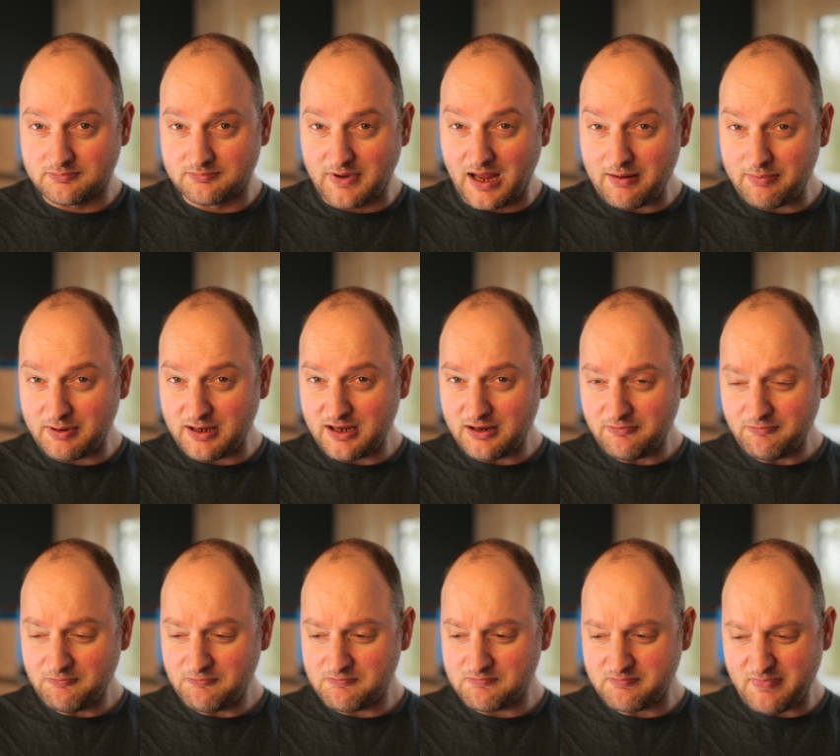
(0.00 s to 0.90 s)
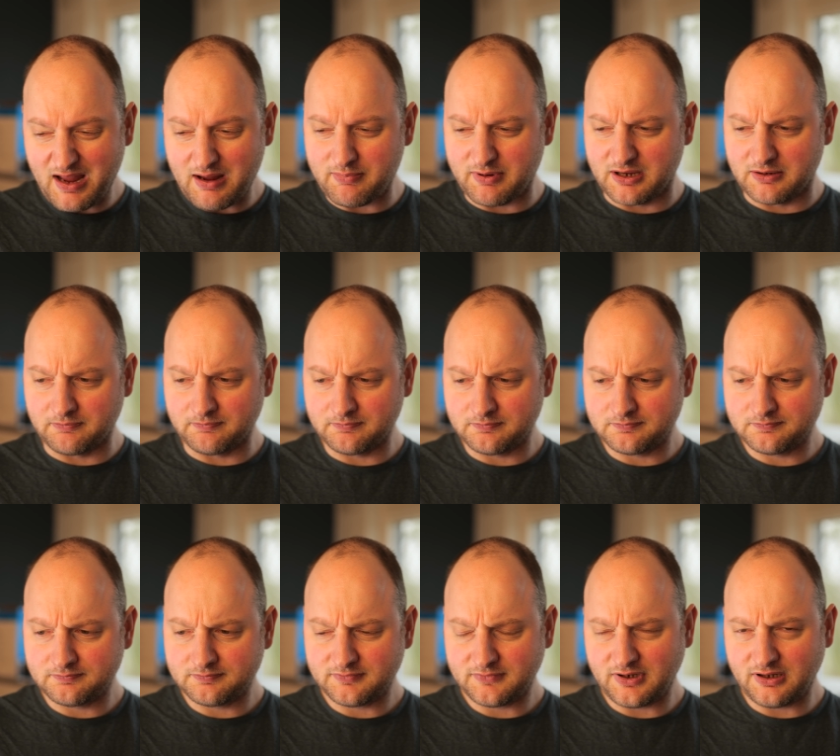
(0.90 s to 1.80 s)
maybe, maybe,
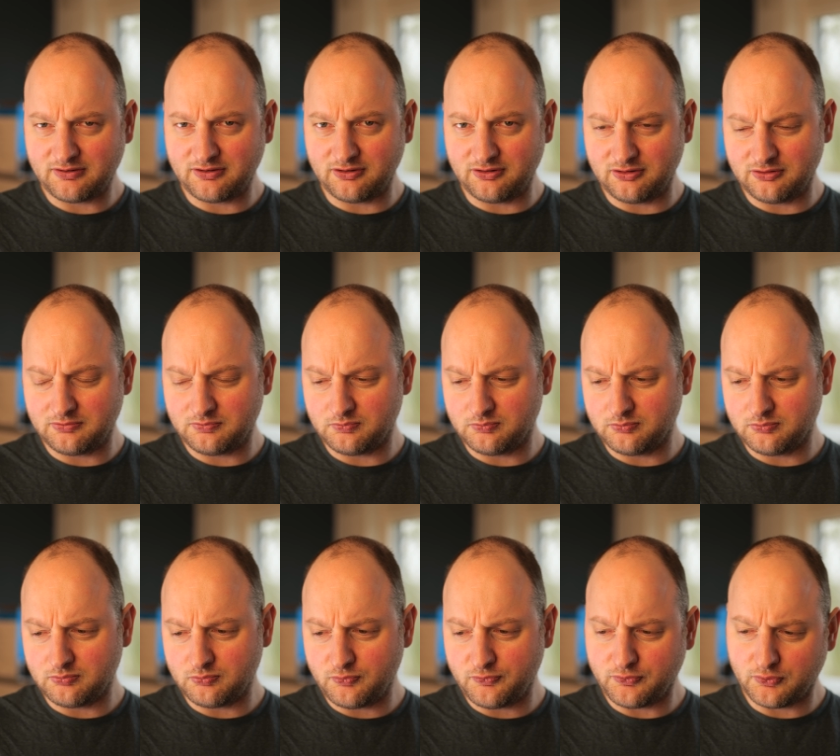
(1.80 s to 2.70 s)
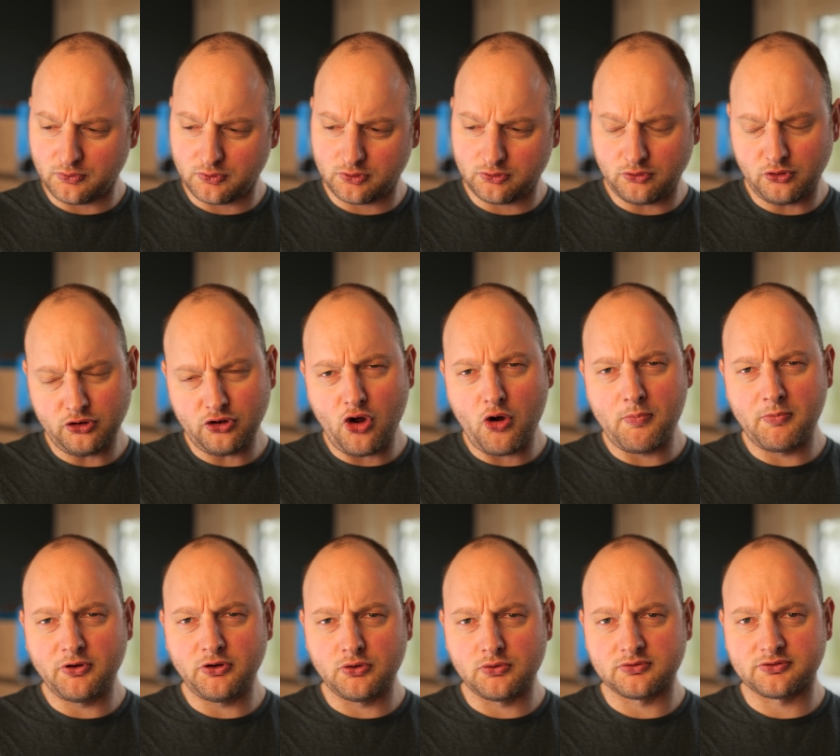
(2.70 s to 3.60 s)
this is for a
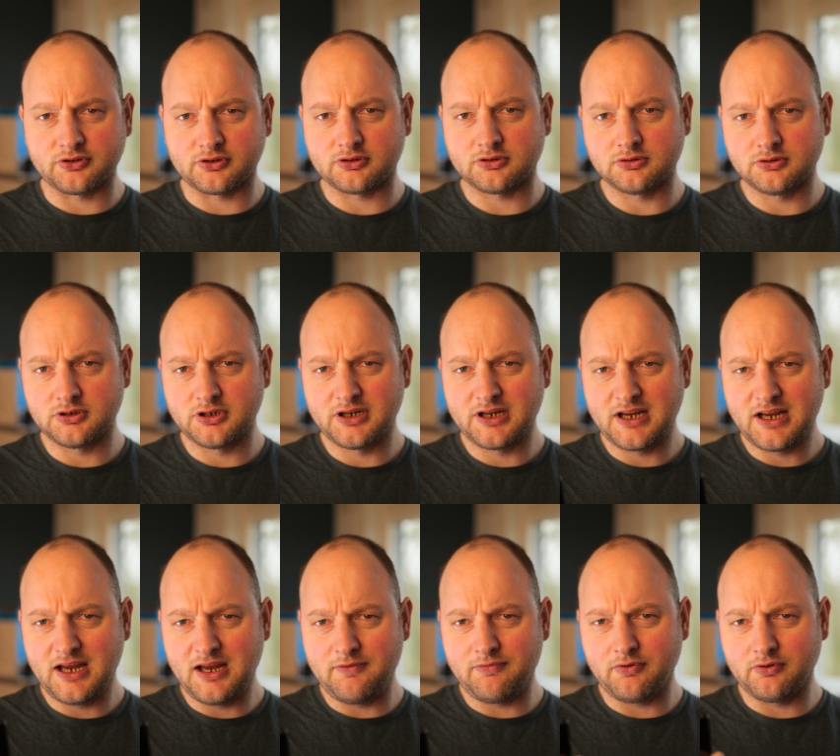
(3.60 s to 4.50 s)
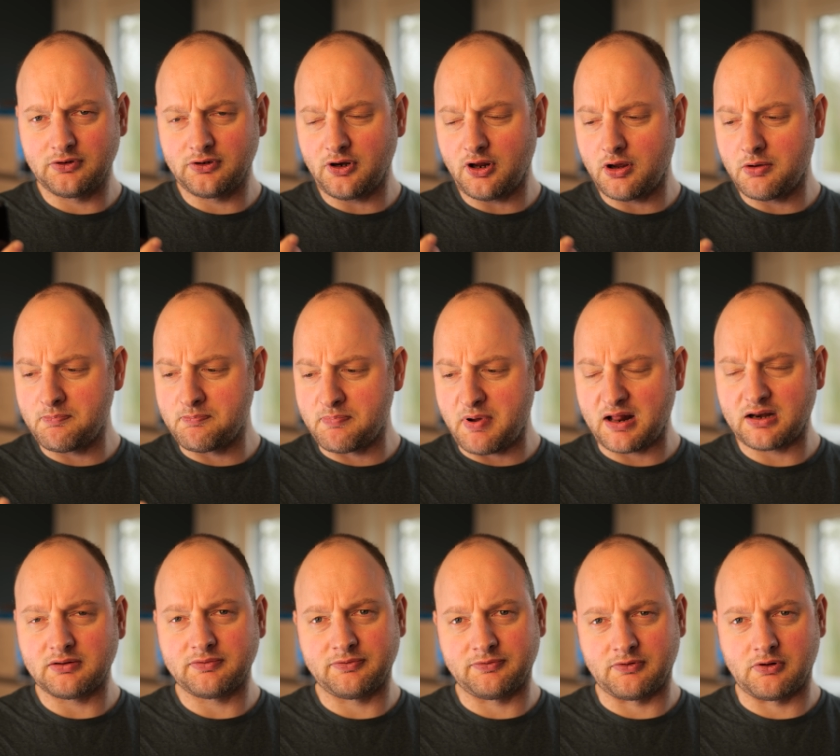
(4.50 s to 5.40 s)
normal user even a
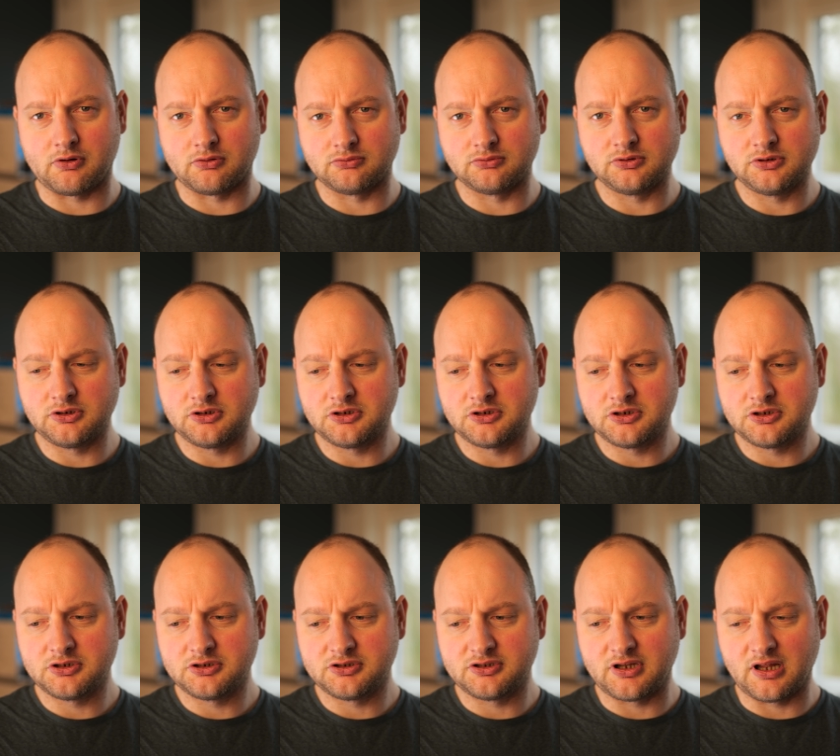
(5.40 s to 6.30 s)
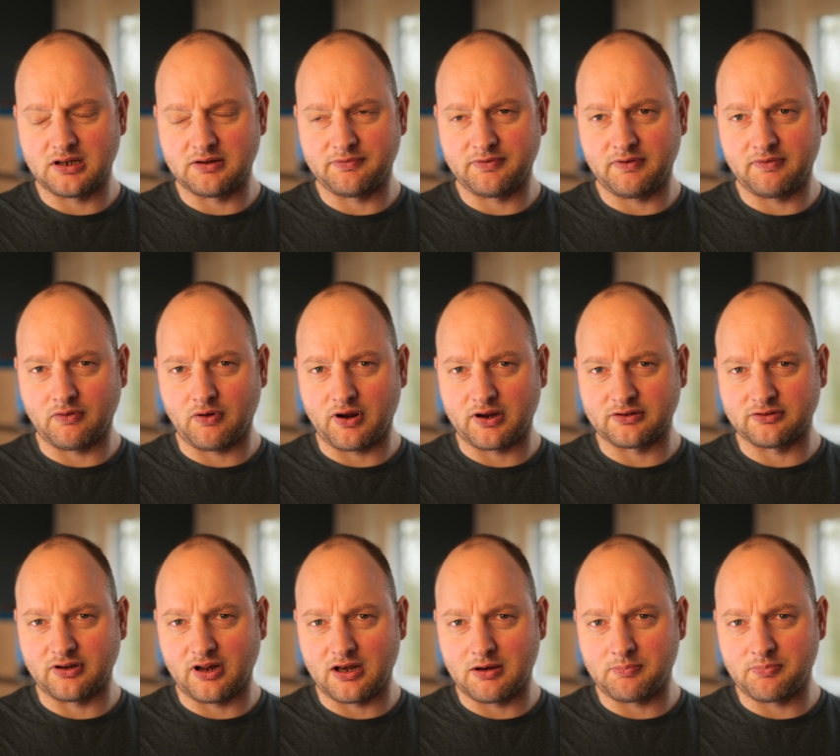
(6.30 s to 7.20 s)
better phone than the Vivo
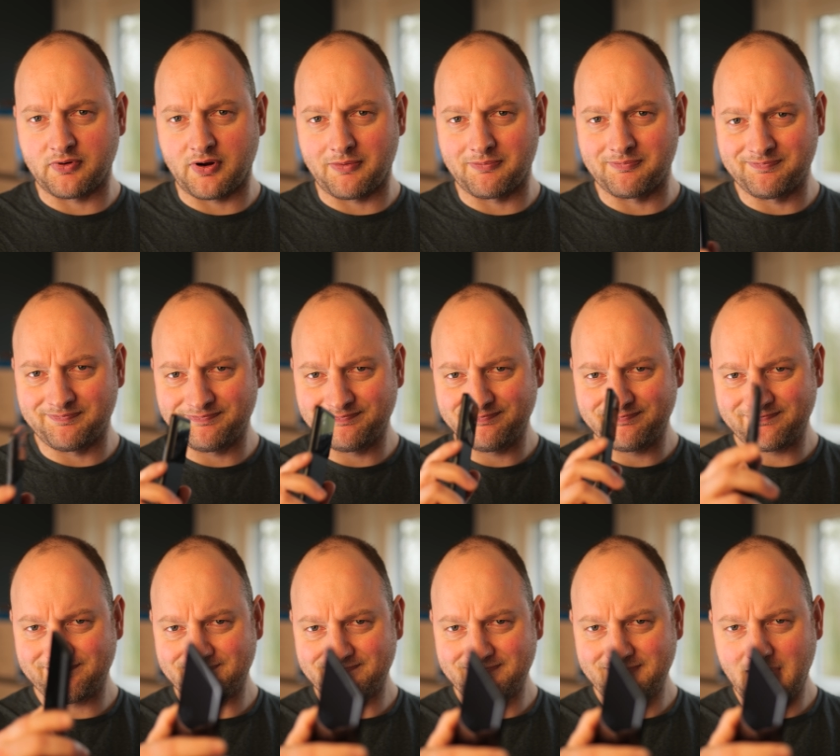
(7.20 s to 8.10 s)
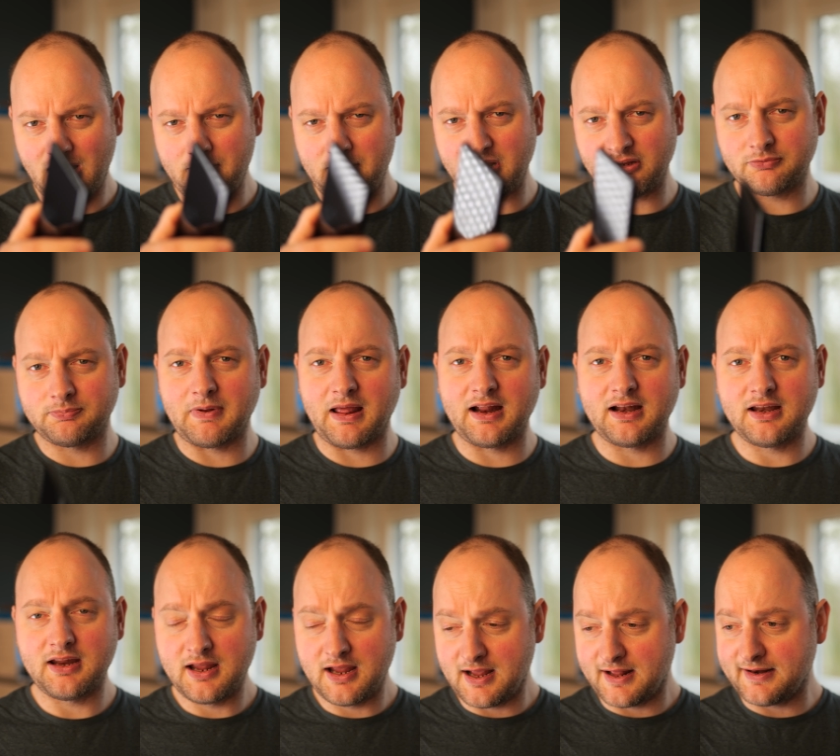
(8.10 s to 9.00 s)
X90 Pro. Let me
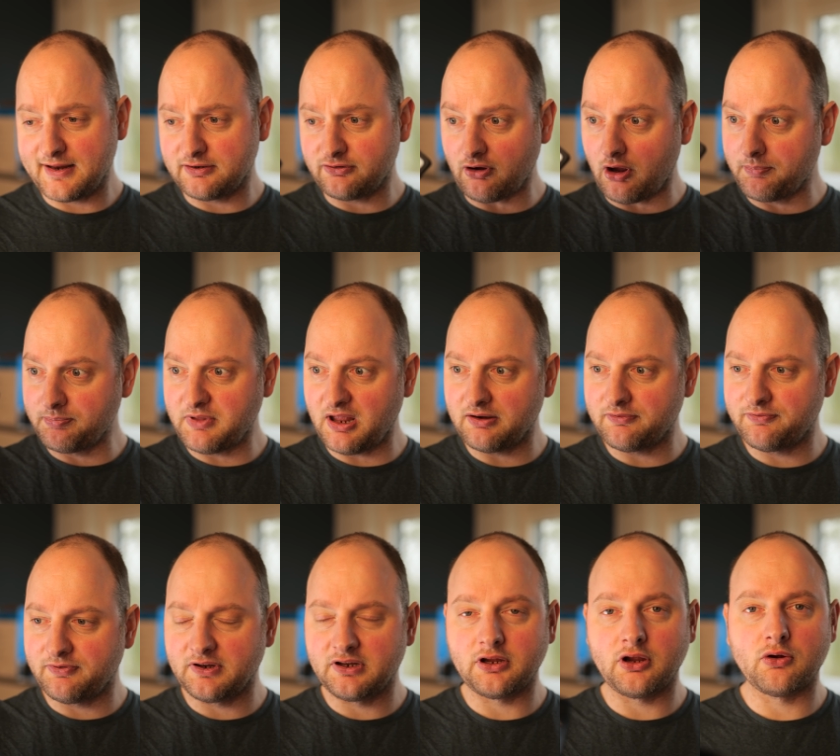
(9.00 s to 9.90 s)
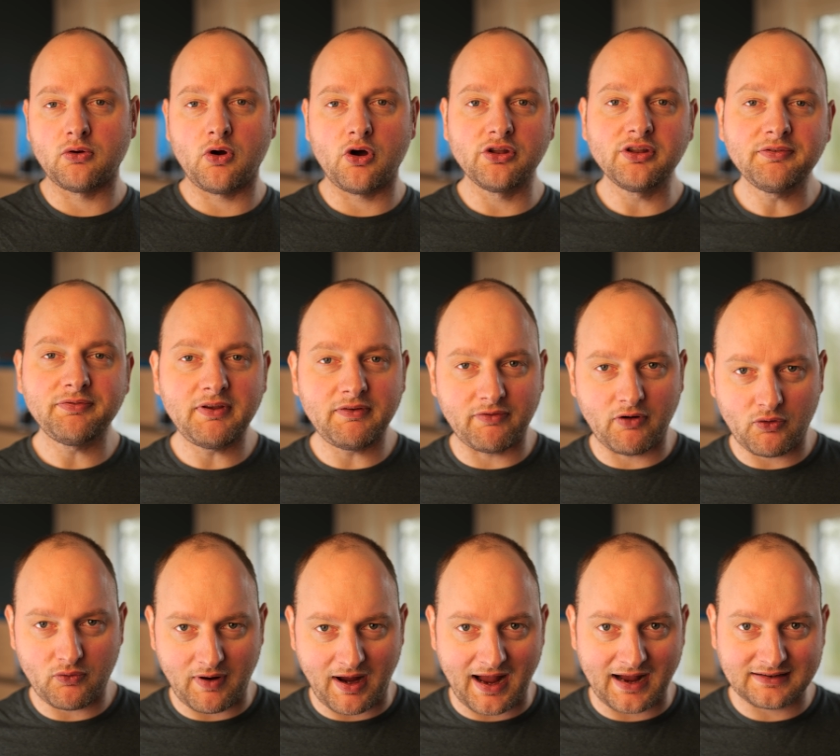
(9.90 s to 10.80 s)
explain in this update video on the
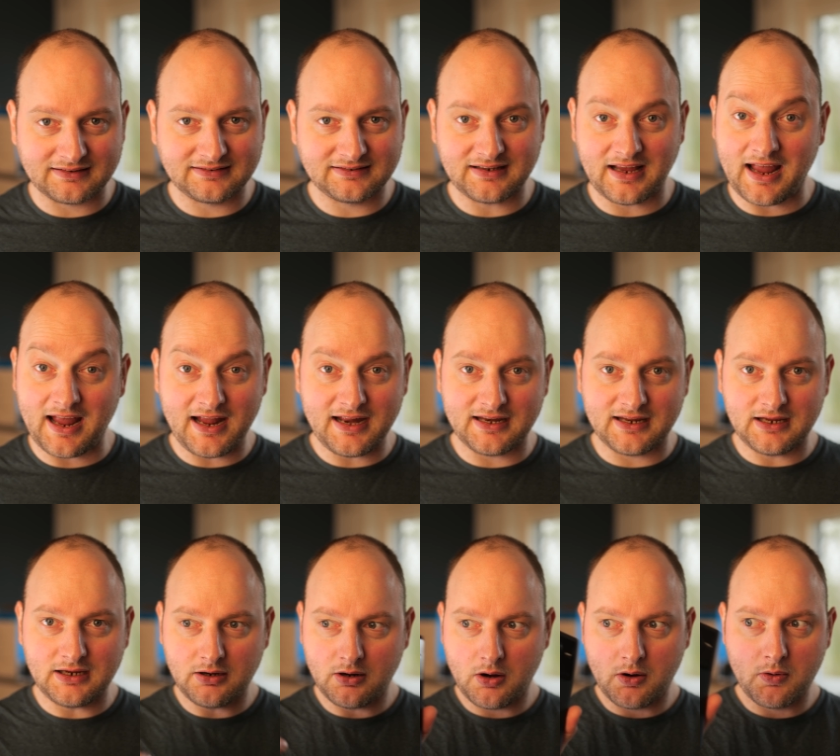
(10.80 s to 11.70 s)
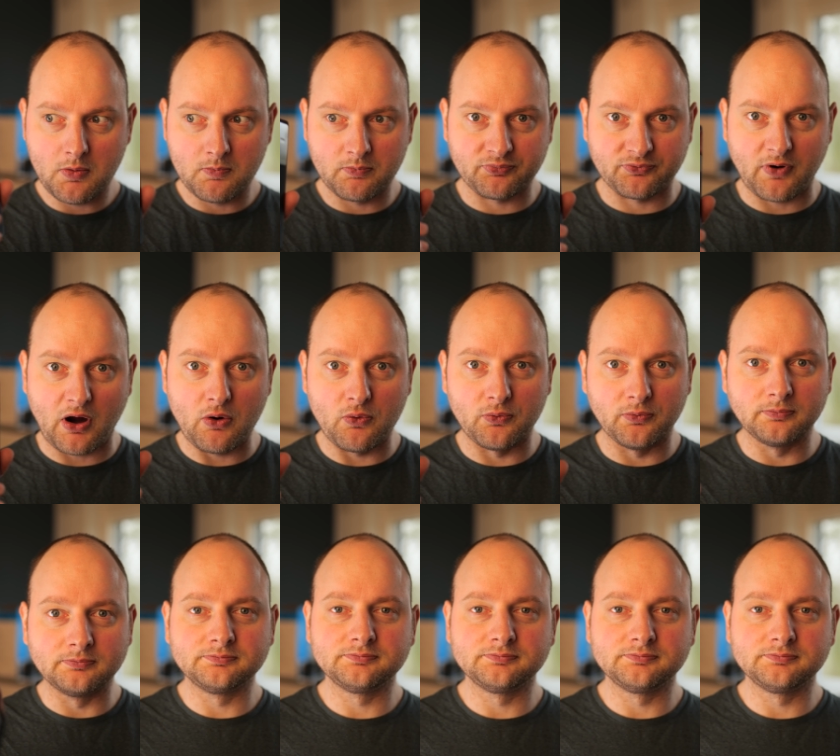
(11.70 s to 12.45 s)
Vivo X80 Pro.